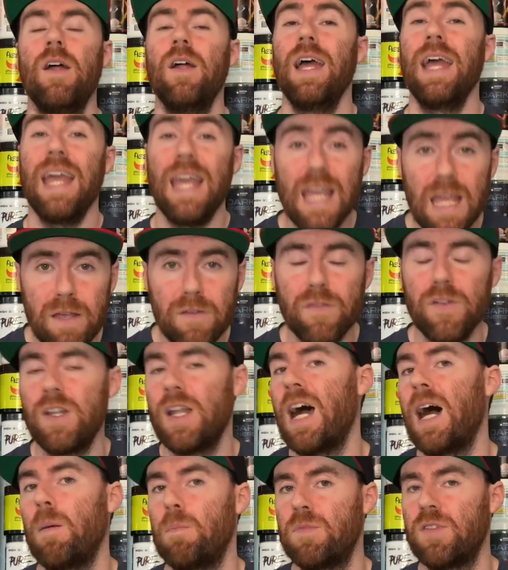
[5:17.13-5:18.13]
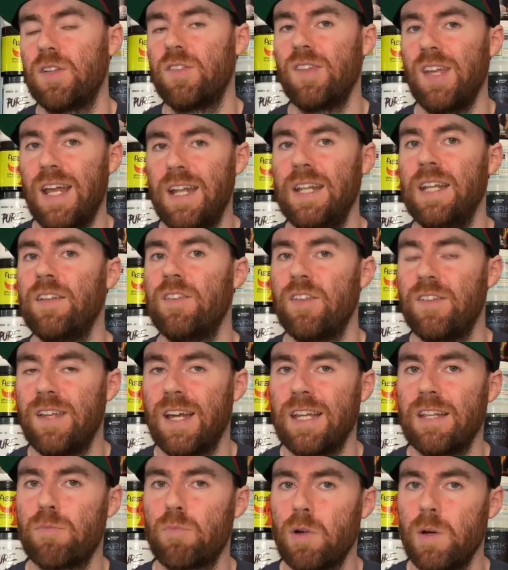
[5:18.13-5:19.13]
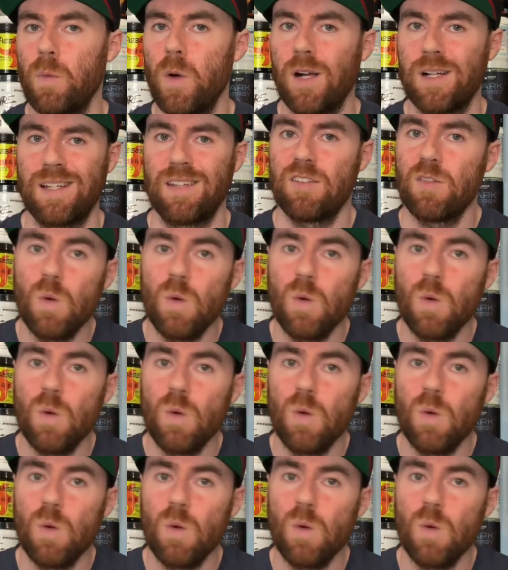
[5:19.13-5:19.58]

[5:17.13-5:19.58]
even up to 10 in today's pre-workout.